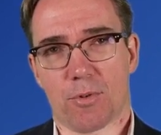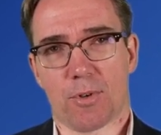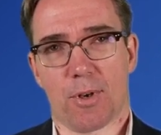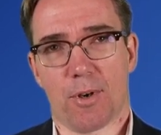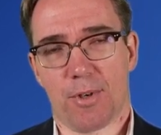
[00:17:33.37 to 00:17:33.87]

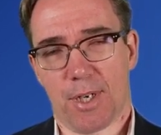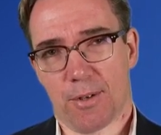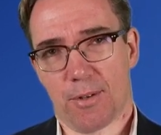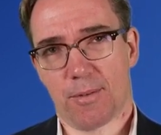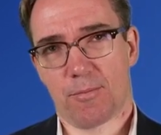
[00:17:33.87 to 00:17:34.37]

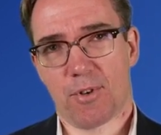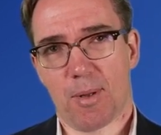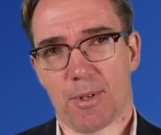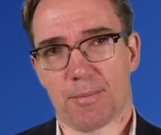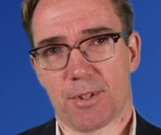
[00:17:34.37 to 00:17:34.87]
colonial
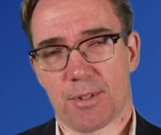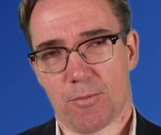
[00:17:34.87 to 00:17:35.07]
problems.